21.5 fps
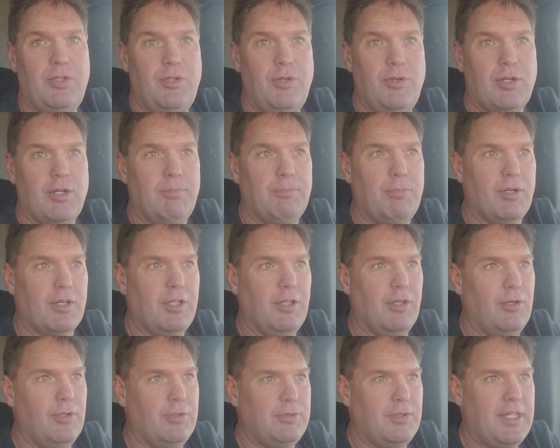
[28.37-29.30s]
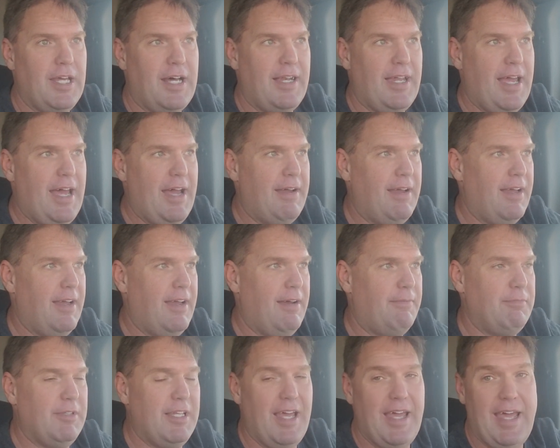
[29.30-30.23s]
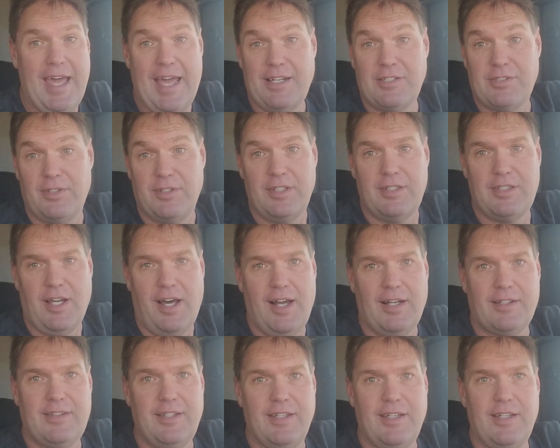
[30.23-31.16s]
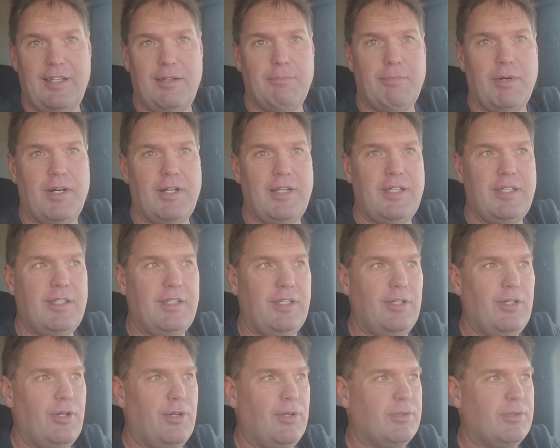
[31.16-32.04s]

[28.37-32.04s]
You can book loads without having to actually talk to anybody.